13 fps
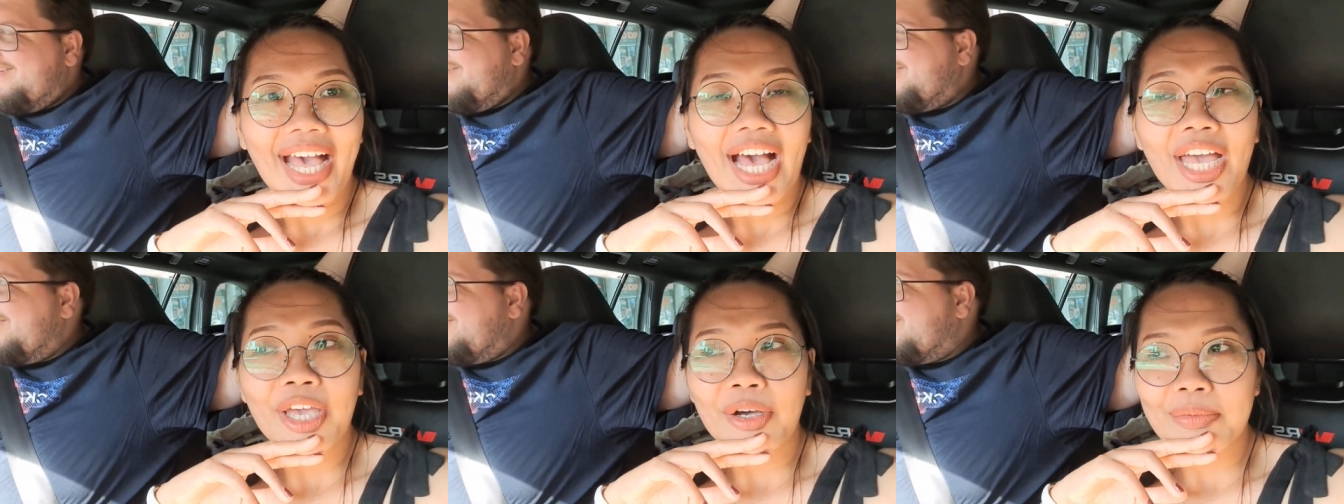
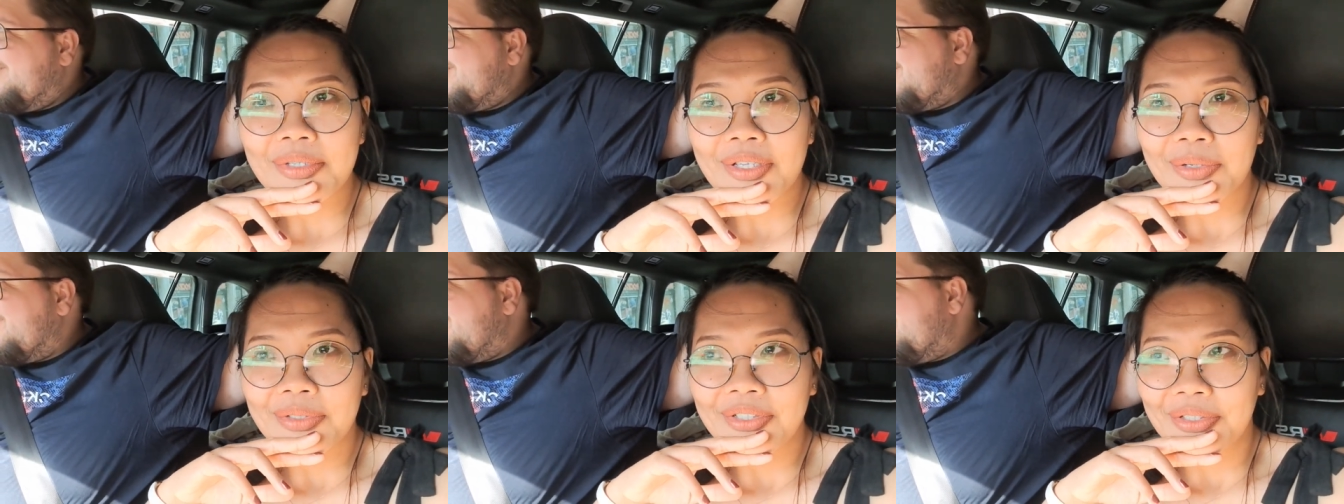I hope
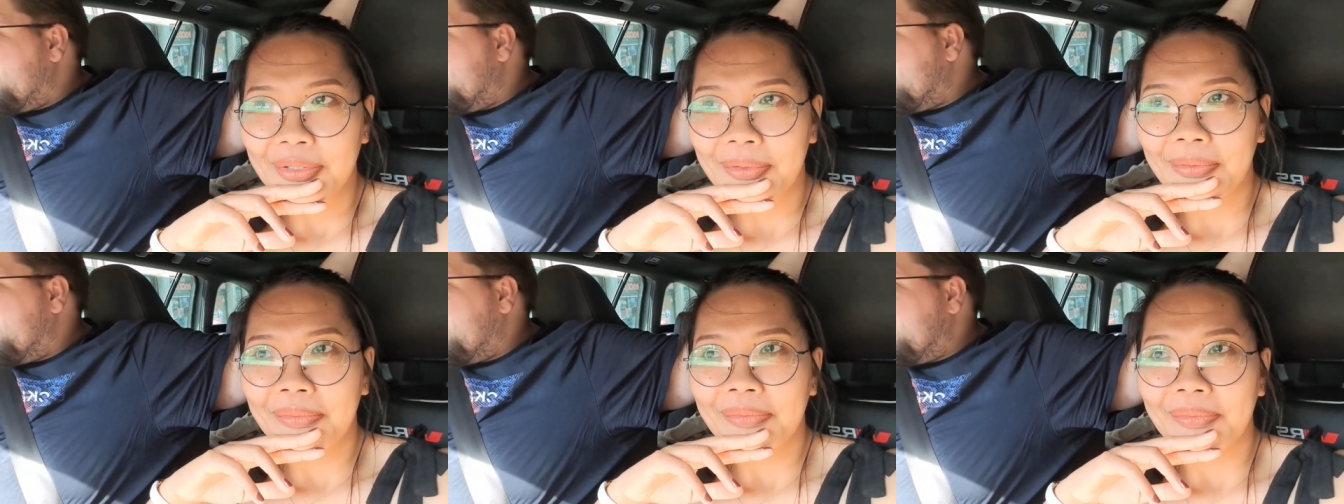so too.
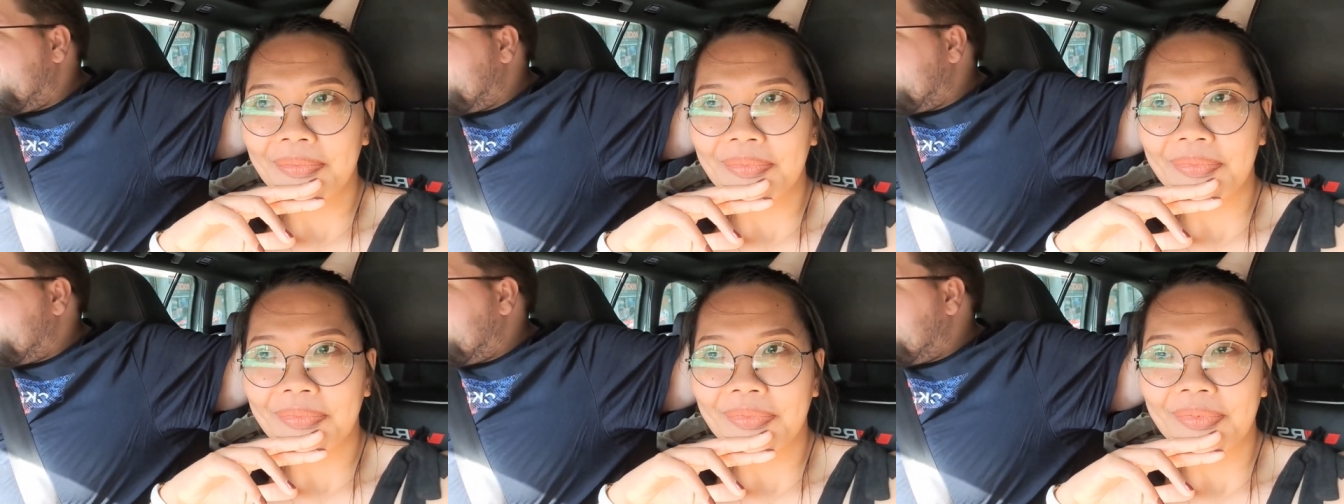
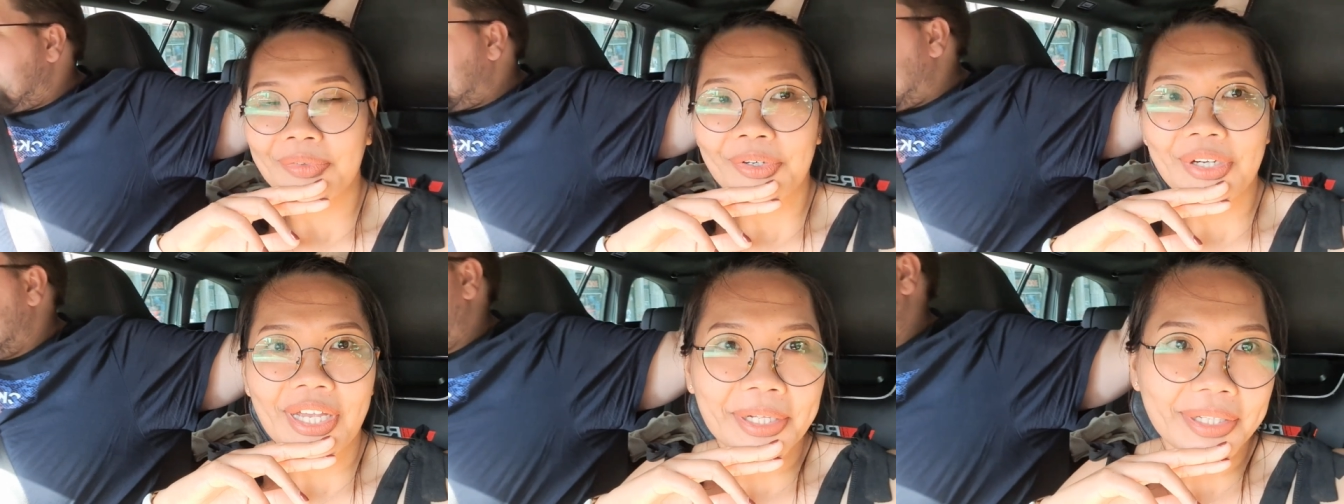Or
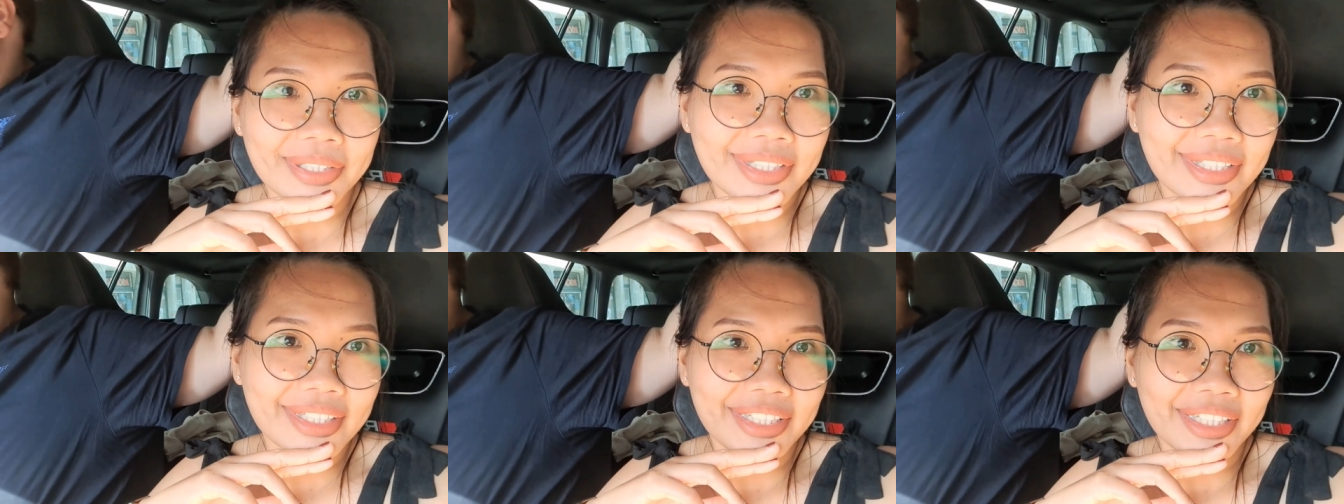but else. For
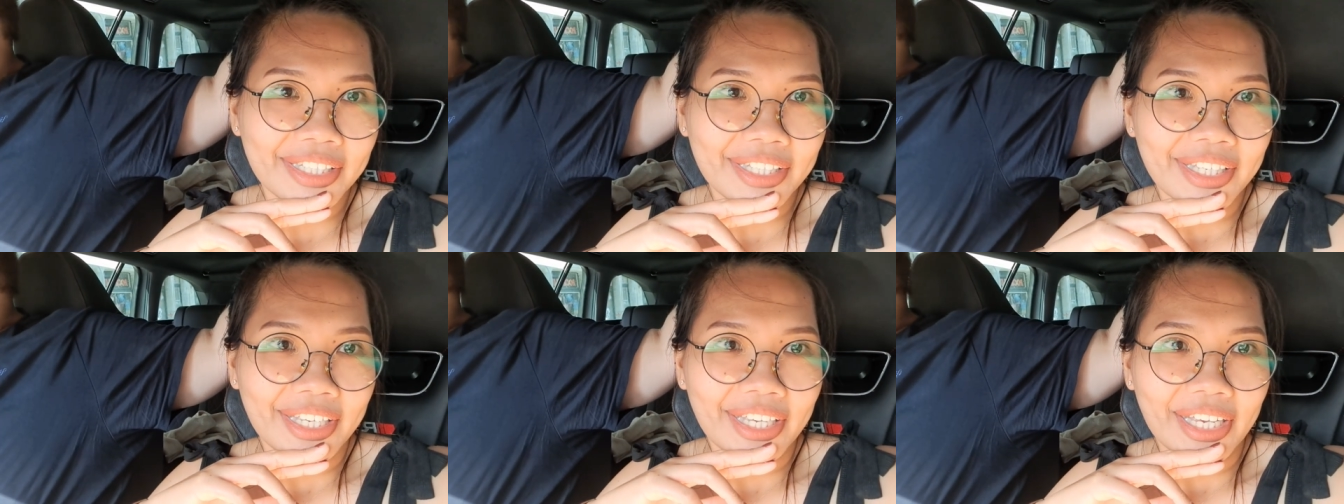now.
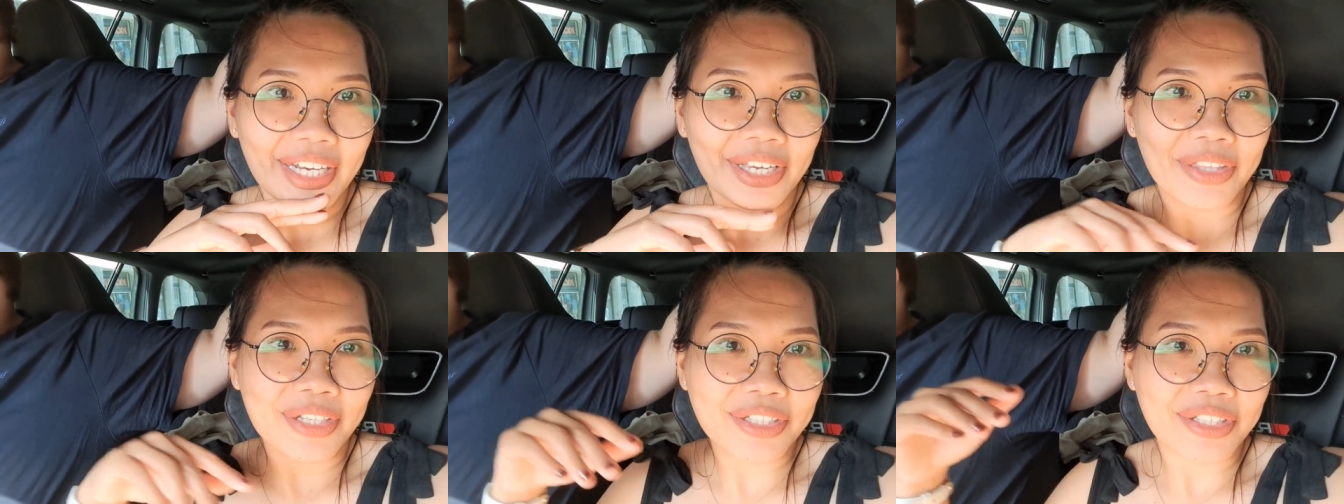
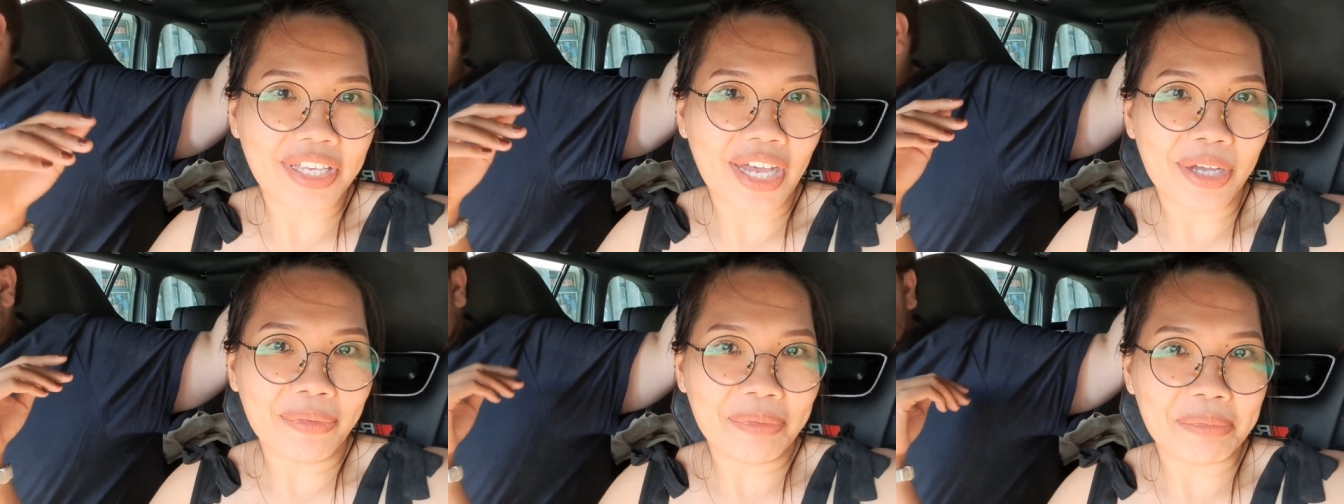This guy
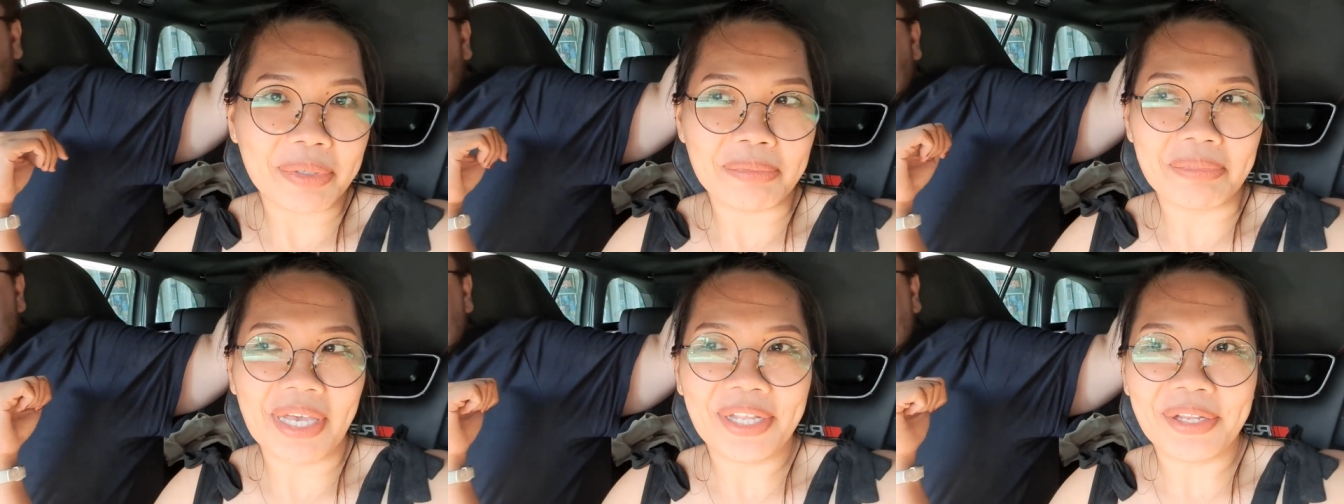would be
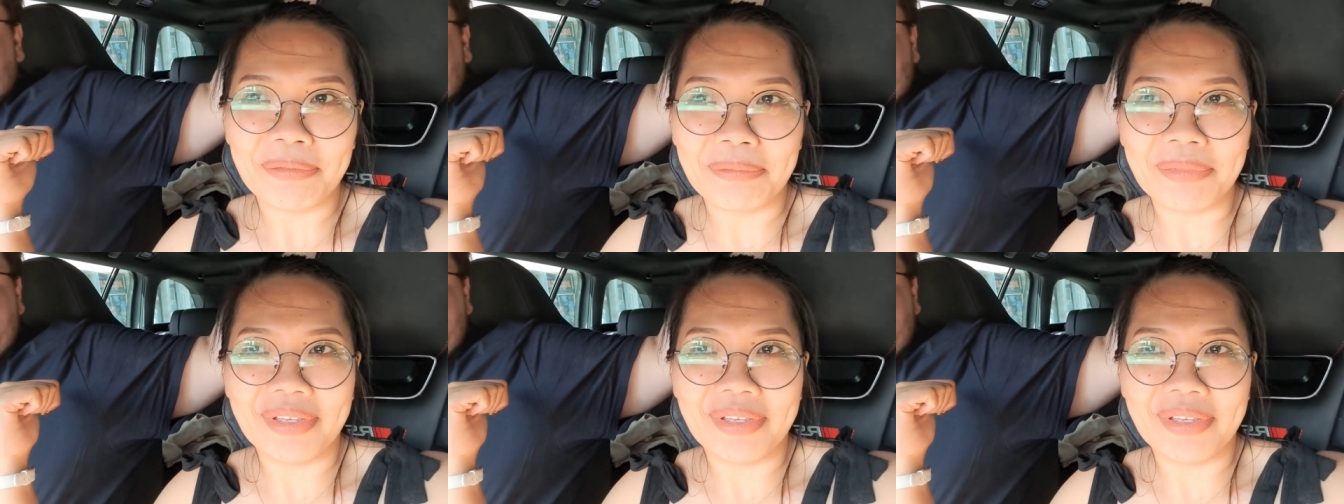mad at me.